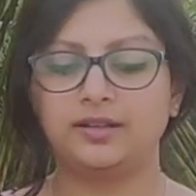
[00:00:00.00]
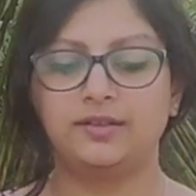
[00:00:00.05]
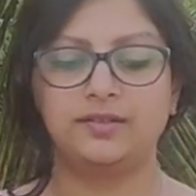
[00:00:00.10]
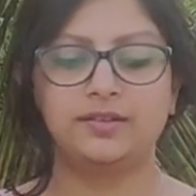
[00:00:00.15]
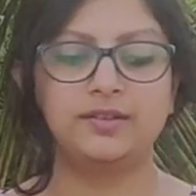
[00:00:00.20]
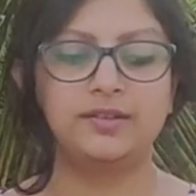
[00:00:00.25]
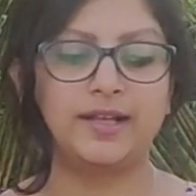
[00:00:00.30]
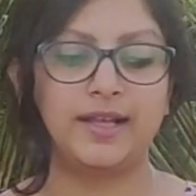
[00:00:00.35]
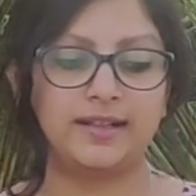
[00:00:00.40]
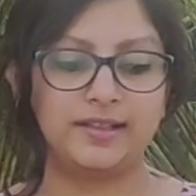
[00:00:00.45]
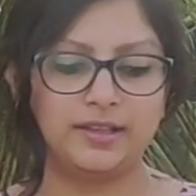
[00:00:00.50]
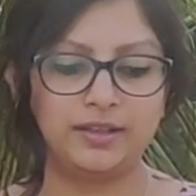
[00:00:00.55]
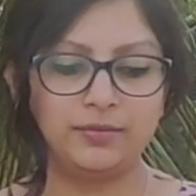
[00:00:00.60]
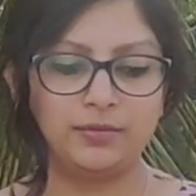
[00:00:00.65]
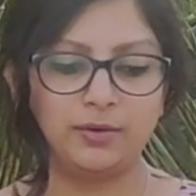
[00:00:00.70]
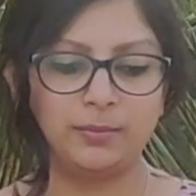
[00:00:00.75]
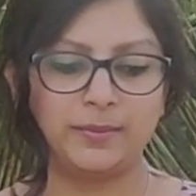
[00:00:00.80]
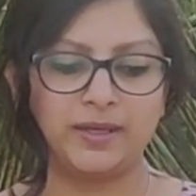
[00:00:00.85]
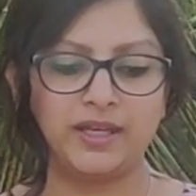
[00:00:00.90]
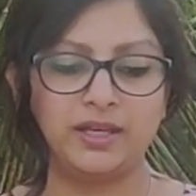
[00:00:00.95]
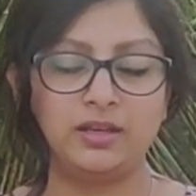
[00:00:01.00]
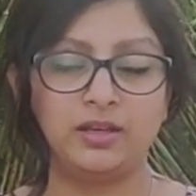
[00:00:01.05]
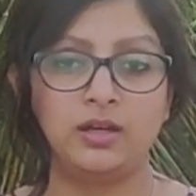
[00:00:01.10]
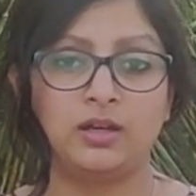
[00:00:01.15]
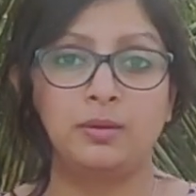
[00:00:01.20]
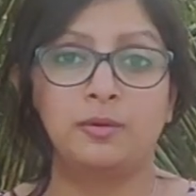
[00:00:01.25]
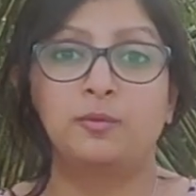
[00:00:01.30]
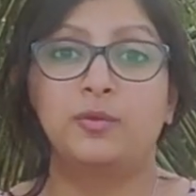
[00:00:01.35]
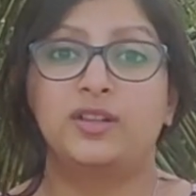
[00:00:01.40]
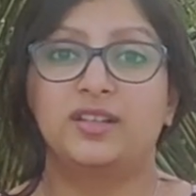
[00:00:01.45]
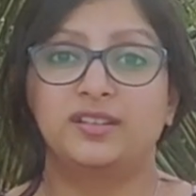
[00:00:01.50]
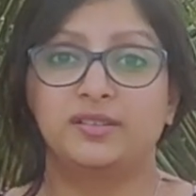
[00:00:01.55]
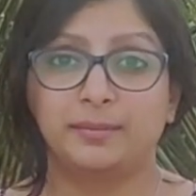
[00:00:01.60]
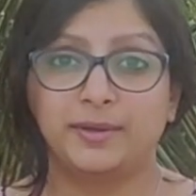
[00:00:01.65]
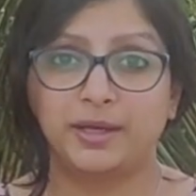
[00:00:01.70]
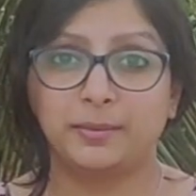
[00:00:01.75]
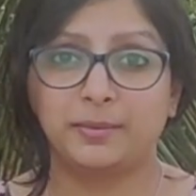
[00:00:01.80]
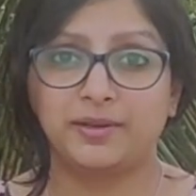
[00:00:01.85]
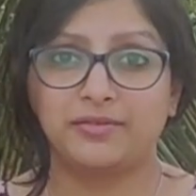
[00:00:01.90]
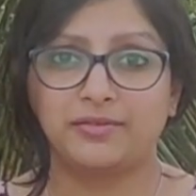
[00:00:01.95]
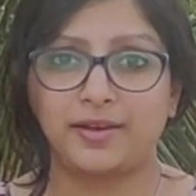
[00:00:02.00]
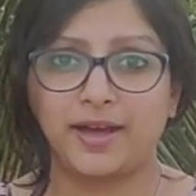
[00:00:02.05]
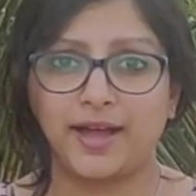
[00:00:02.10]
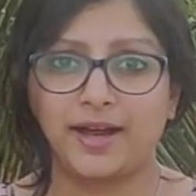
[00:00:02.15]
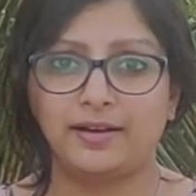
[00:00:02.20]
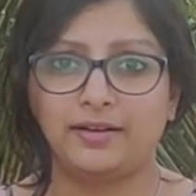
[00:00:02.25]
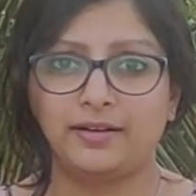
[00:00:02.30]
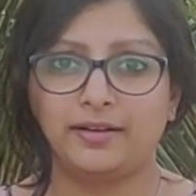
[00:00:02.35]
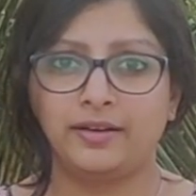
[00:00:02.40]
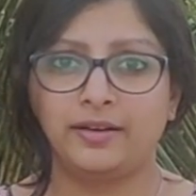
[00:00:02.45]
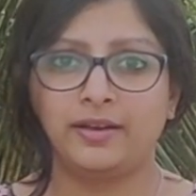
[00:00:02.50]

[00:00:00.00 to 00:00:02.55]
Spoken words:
Is this healthy for me? Will this make me fat?